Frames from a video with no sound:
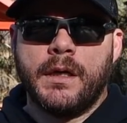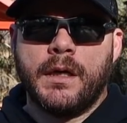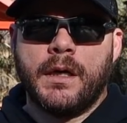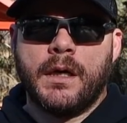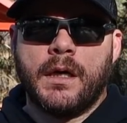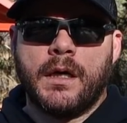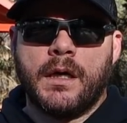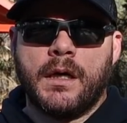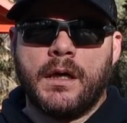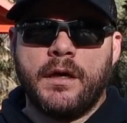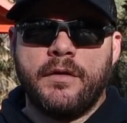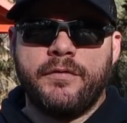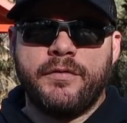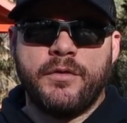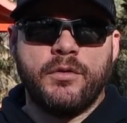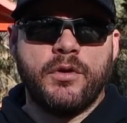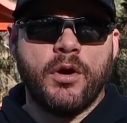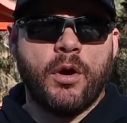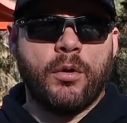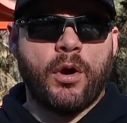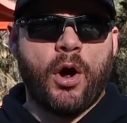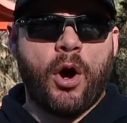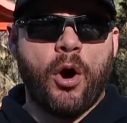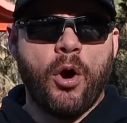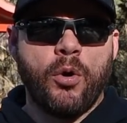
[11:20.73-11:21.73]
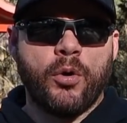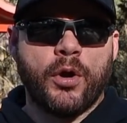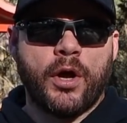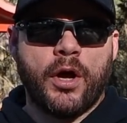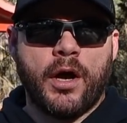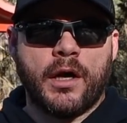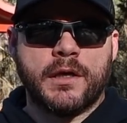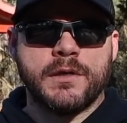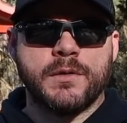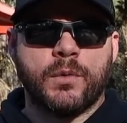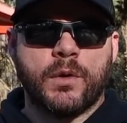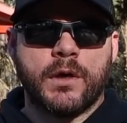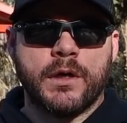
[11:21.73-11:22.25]
uh, if you don't own a
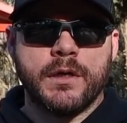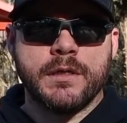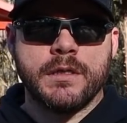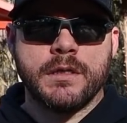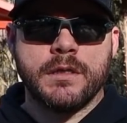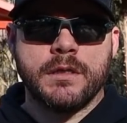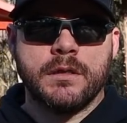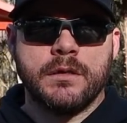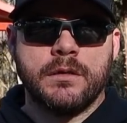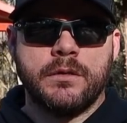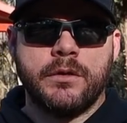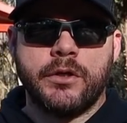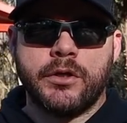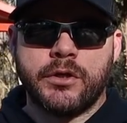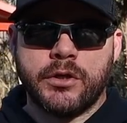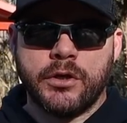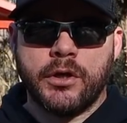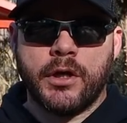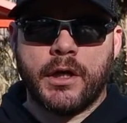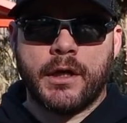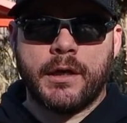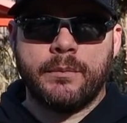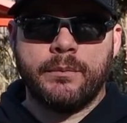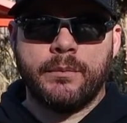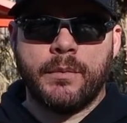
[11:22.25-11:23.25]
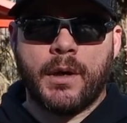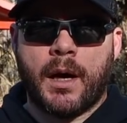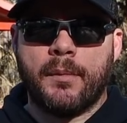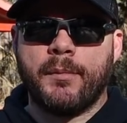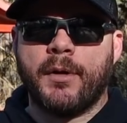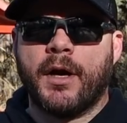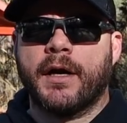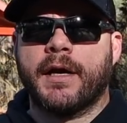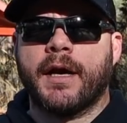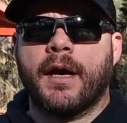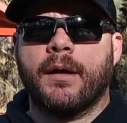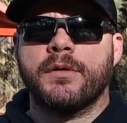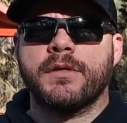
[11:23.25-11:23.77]
HUXWRX, you should. I'm
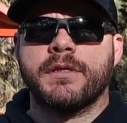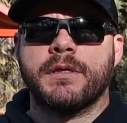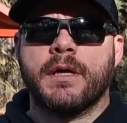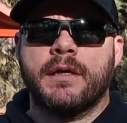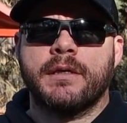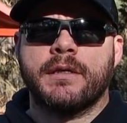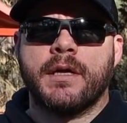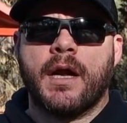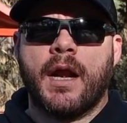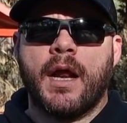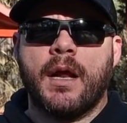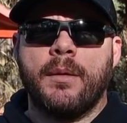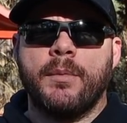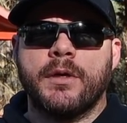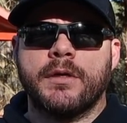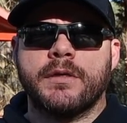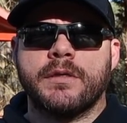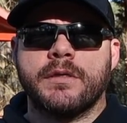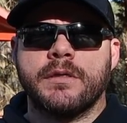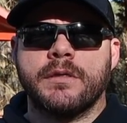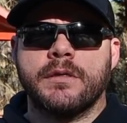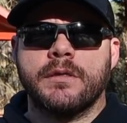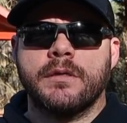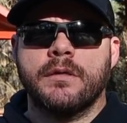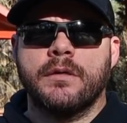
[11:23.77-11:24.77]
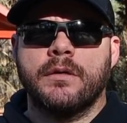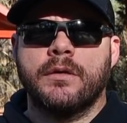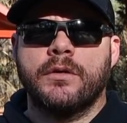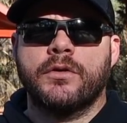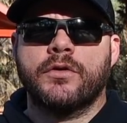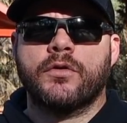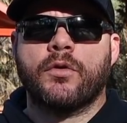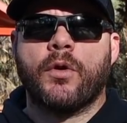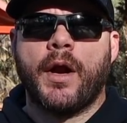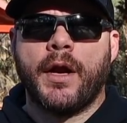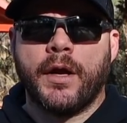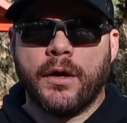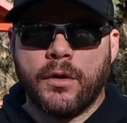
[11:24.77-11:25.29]
Aaron Cowan, Sage Dynamics.
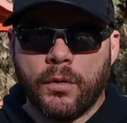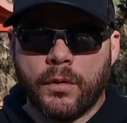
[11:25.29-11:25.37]
Train